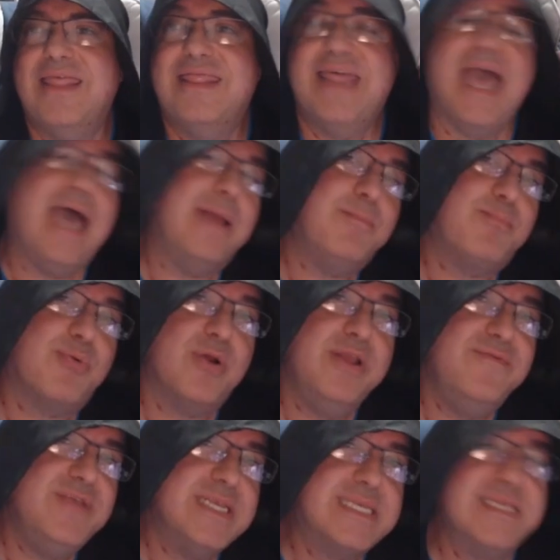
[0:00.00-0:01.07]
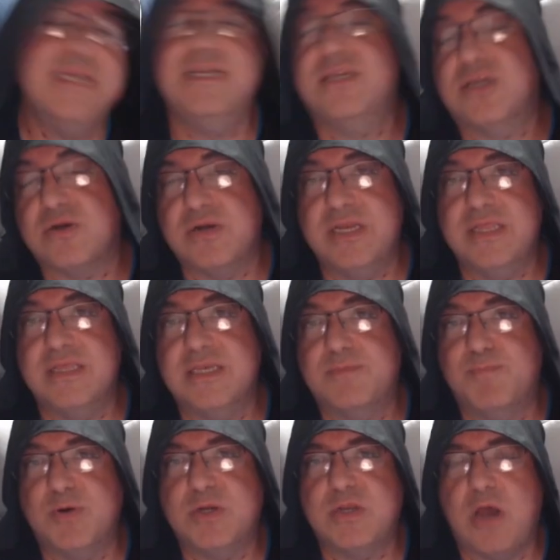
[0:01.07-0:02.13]
that previously during this
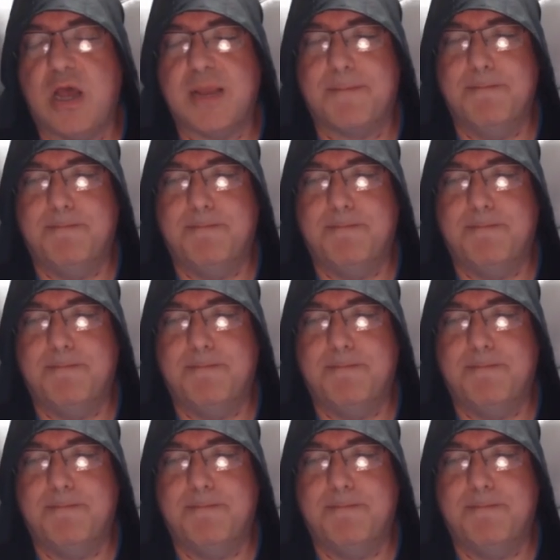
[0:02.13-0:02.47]
book talk,